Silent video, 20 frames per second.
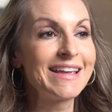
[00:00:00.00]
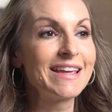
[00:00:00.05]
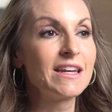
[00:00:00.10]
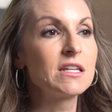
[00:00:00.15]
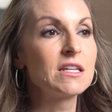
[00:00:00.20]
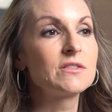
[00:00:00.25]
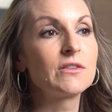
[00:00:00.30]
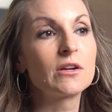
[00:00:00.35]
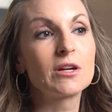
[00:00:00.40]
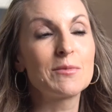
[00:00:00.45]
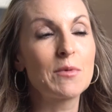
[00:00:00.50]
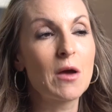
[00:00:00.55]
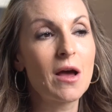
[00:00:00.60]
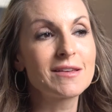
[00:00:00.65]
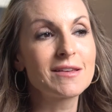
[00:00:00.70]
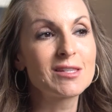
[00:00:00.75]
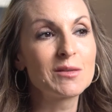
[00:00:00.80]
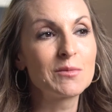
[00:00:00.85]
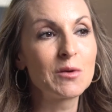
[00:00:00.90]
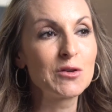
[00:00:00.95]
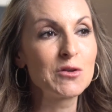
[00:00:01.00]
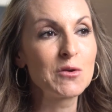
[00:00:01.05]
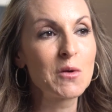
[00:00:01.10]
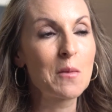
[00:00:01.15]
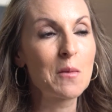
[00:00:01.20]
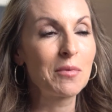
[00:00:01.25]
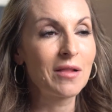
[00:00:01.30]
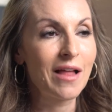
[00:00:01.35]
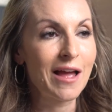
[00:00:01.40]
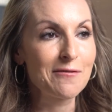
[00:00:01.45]
It is very possible you
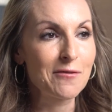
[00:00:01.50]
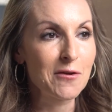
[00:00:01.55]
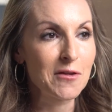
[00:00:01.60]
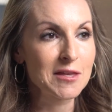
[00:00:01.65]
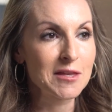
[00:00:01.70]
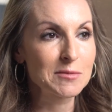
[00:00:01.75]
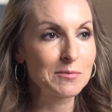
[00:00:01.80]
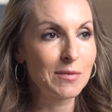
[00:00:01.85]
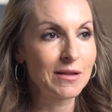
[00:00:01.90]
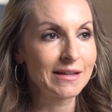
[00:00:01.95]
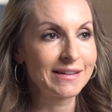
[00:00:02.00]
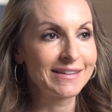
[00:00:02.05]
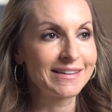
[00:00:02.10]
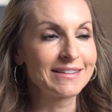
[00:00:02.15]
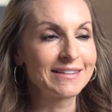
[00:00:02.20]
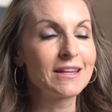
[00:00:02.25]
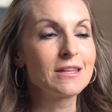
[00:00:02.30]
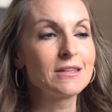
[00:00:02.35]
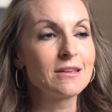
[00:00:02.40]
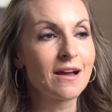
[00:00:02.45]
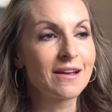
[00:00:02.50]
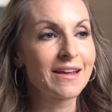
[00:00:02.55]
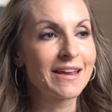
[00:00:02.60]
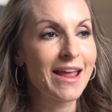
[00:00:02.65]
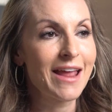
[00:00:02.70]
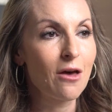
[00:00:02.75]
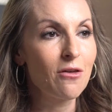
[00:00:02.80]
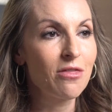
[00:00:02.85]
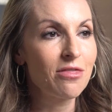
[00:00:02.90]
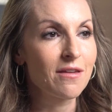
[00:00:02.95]
apply for this plan young and
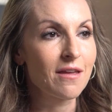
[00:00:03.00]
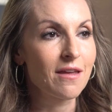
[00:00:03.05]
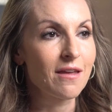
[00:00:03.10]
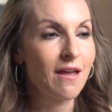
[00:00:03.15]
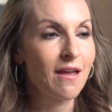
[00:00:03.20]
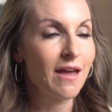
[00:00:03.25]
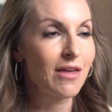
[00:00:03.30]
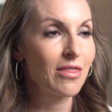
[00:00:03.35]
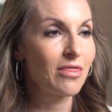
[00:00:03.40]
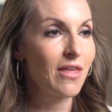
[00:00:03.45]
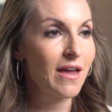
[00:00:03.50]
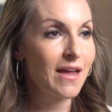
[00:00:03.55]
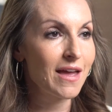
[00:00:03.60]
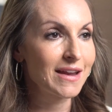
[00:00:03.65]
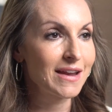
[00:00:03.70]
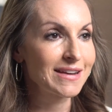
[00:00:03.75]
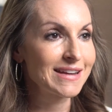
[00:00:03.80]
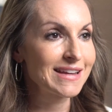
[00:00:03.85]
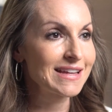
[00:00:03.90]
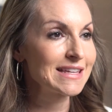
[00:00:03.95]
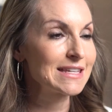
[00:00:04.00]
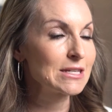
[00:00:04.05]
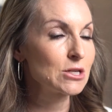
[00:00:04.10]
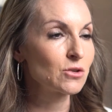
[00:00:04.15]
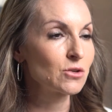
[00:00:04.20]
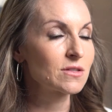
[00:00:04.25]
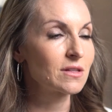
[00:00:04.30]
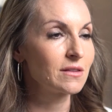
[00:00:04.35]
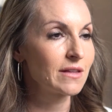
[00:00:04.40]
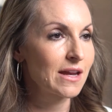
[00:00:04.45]
healthy, and then
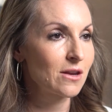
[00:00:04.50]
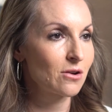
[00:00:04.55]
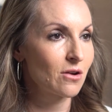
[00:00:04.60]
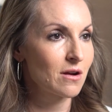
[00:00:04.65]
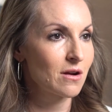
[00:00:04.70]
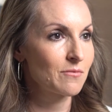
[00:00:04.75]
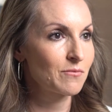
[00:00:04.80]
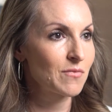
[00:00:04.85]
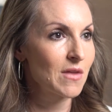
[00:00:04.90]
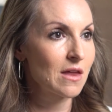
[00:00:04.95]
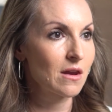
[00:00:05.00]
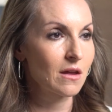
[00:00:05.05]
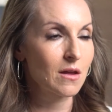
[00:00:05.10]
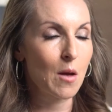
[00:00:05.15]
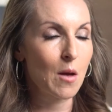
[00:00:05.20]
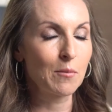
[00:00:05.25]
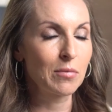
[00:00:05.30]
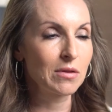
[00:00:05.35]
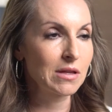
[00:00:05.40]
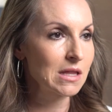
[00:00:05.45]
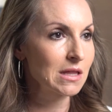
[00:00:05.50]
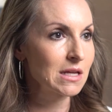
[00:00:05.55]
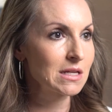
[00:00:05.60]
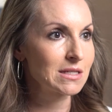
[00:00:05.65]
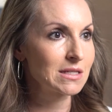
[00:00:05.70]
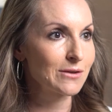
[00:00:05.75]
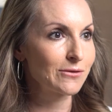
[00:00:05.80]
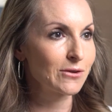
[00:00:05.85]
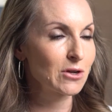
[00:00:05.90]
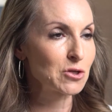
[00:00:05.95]
years later in a completely
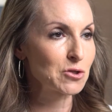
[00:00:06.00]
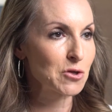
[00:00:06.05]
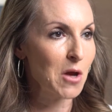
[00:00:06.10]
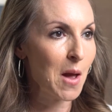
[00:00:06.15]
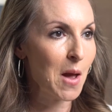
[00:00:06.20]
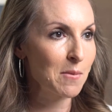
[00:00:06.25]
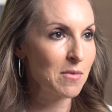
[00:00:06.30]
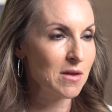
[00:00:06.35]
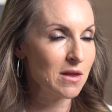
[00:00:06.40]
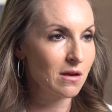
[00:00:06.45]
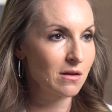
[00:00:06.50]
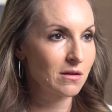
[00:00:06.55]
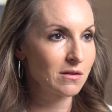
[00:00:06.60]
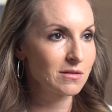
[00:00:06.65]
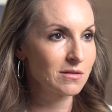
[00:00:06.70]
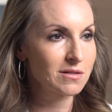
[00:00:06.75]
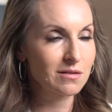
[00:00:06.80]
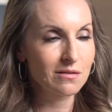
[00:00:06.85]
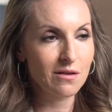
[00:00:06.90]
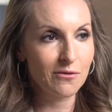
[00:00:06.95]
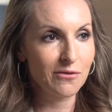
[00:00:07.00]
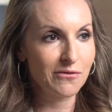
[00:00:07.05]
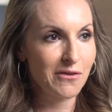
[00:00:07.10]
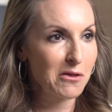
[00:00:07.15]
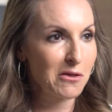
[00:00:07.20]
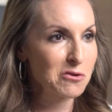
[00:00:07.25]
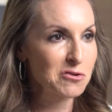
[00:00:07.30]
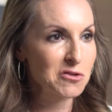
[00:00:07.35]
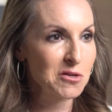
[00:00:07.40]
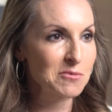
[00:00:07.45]
different job because of
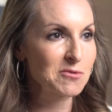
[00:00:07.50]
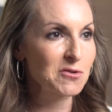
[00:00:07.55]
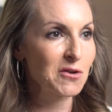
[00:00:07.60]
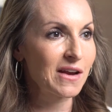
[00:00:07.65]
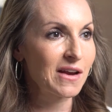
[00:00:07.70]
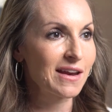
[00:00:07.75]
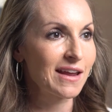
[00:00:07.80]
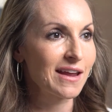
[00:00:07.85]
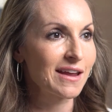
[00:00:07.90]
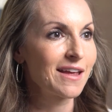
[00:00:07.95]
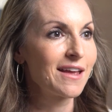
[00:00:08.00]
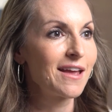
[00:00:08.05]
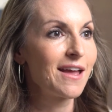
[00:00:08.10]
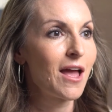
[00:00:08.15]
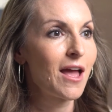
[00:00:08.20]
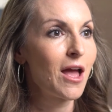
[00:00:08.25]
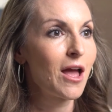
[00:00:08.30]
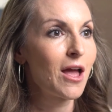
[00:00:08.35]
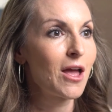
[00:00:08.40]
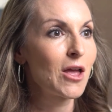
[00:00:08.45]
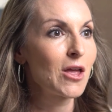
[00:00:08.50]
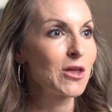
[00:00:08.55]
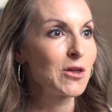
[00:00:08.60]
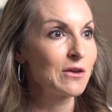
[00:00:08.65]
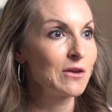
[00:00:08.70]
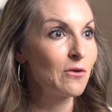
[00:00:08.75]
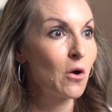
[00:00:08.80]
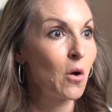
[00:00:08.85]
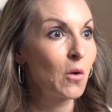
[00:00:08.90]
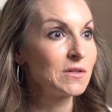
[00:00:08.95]
fellowship training, you
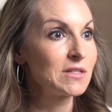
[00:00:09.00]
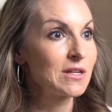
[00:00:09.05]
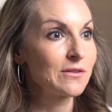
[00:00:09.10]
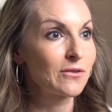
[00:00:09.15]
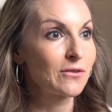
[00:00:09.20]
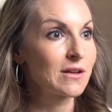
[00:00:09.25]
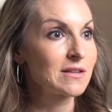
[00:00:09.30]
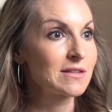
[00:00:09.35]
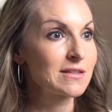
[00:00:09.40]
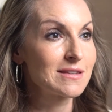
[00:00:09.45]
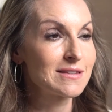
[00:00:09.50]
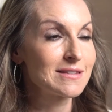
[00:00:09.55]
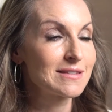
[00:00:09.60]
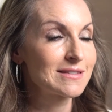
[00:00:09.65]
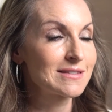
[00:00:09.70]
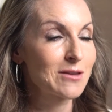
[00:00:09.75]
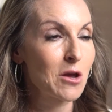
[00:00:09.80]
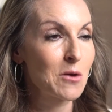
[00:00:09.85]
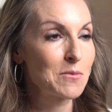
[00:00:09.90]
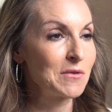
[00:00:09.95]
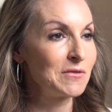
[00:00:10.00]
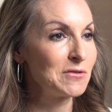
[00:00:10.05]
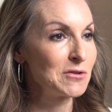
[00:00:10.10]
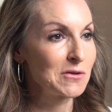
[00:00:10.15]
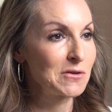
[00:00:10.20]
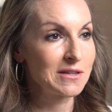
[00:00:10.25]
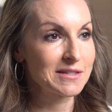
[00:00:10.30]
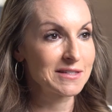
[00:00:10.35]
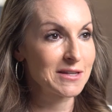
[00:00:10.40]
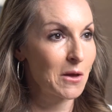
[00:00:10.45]
have a whole different scope of
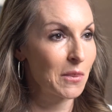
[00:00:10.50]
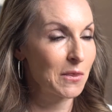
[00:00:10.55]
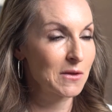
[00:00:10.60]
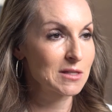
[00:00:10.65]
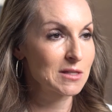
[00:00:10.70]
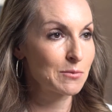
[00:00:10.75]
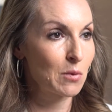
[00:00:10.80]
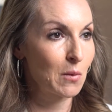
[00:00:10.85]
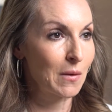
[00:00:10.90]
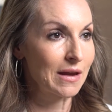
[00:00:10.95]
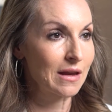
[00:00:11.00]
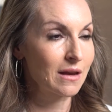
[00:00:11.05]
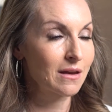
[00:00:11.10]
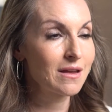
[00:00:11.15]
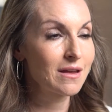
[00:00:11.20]
duties now at this point.